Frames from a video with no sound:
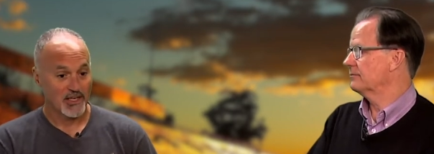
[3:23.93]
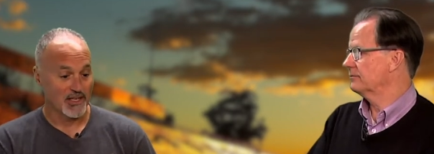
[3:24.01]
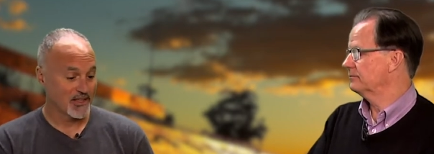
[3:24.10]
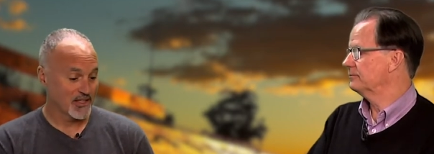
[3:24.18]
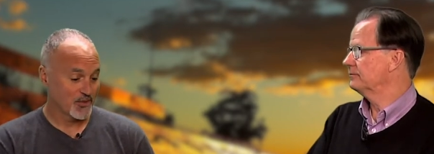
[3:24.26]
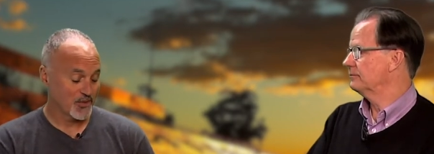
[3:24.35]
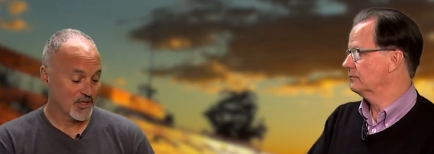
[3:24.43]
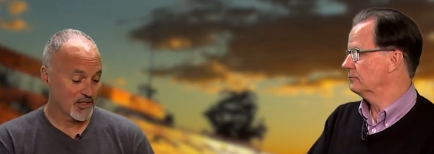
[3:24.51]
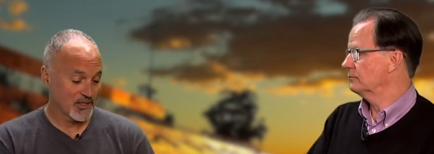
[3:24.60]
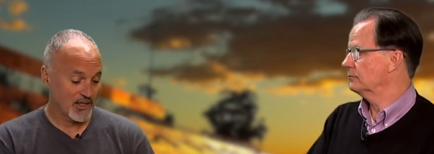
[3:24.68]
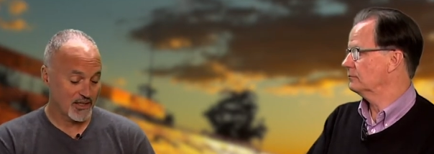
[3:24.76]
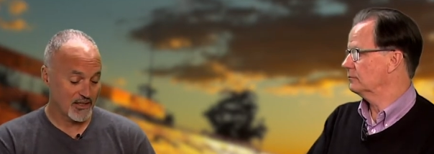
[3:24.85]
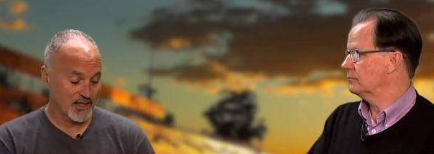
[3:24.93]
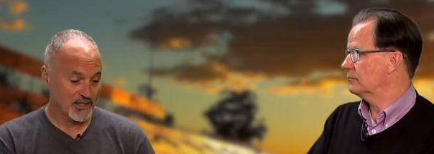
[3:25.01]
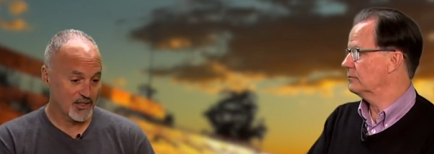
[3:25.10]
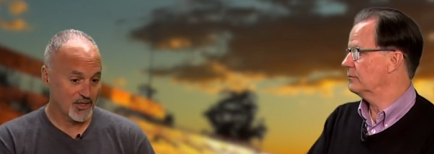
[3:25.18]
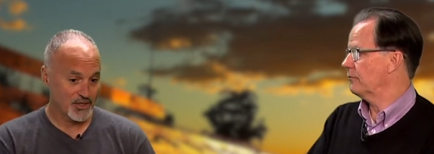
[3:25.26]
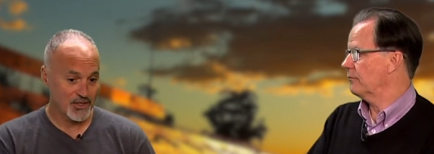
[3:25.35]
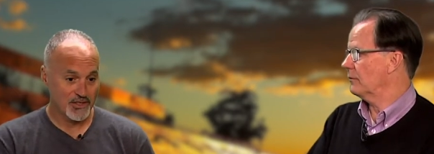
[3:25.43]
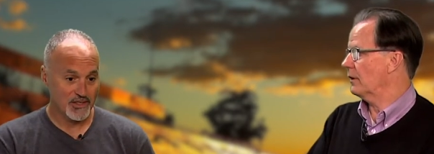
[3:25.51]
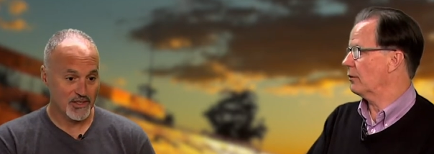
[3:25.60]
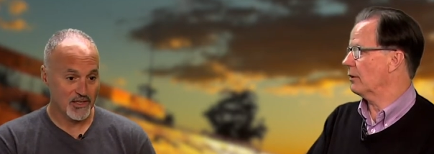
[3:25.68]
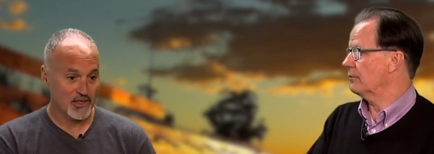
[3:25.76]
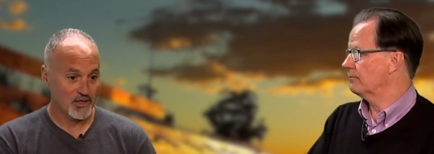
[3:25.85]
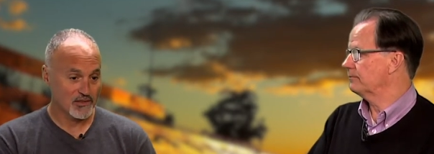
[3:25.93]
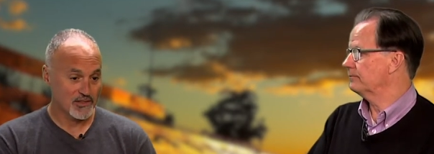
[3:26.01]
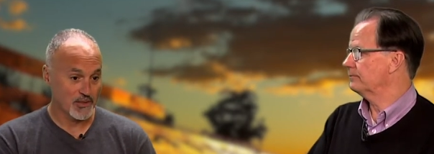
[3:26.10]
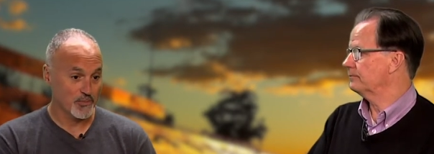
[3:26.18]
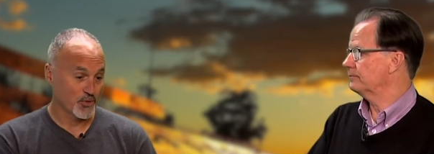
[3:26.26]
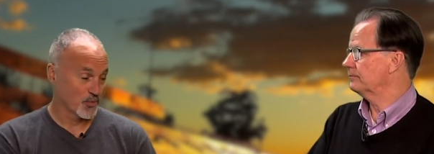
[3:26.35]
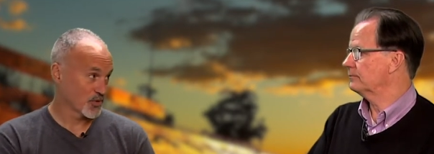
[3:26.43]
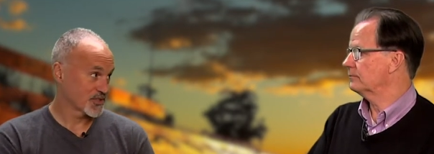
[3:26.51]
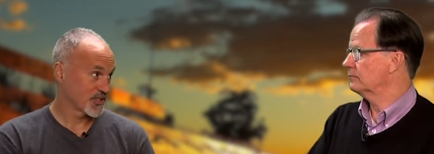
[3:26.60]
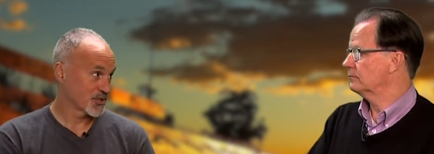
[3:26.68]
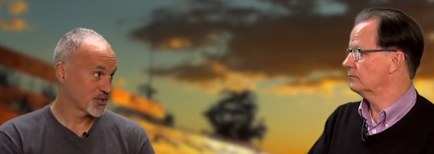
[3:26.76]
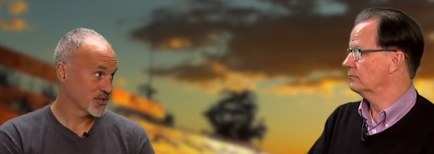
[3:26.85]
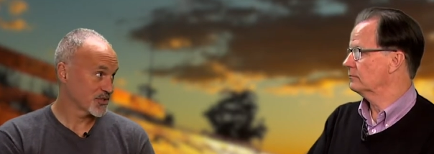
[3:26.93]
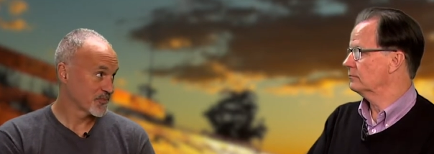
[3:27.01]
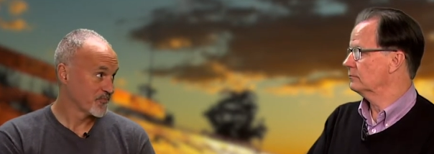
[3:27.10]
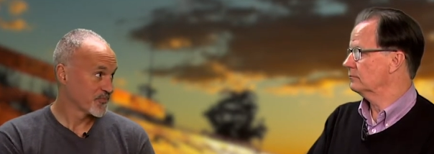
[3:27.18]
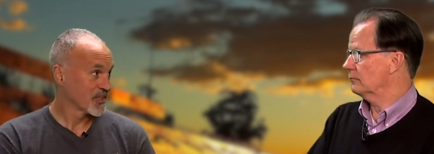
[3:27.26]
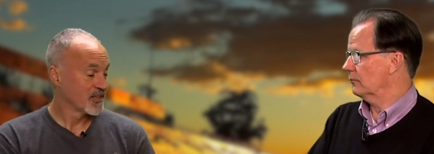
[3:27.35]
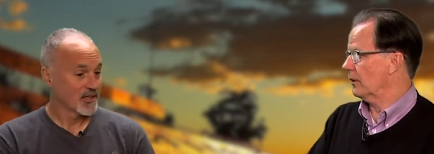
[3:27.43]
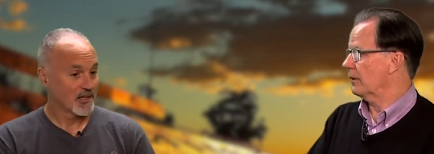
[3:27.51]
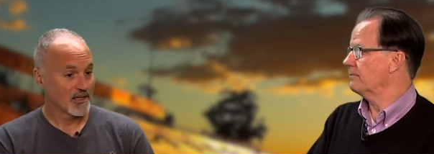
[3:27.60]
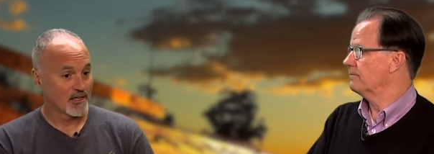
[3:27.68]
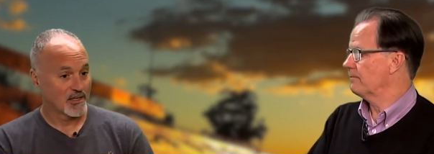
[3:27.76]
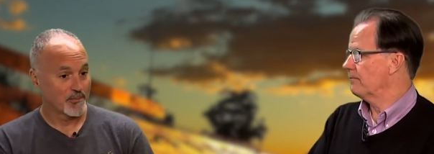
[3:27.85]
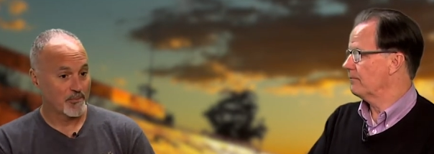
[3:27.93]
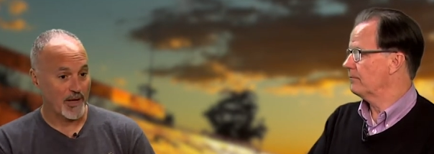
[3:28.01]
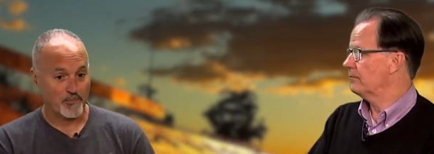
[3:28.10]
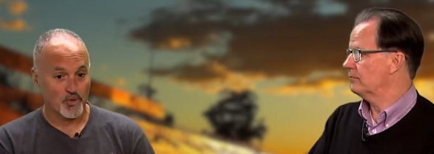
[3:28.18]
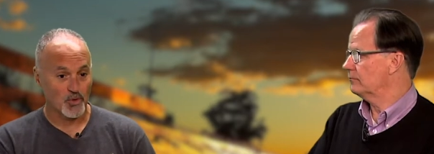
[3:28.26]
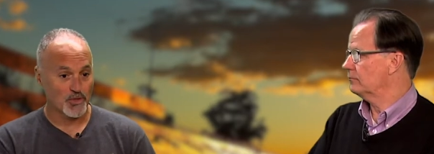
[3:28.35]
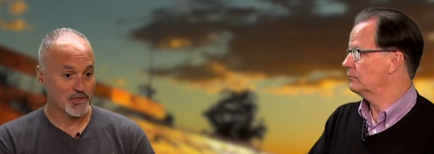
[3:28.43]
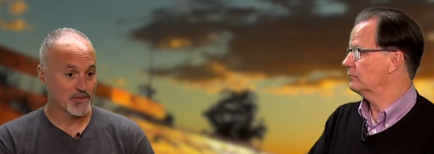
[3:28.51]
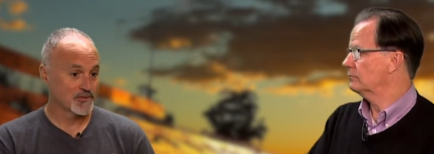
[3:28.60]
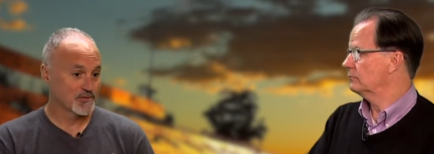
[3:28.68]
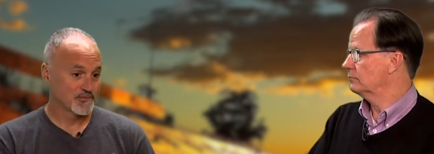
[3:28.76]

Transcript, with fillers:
Speaker 1: anything you want in that line there. You can okay. uh, get pulled pork sandwiches, okay. um, popcorn,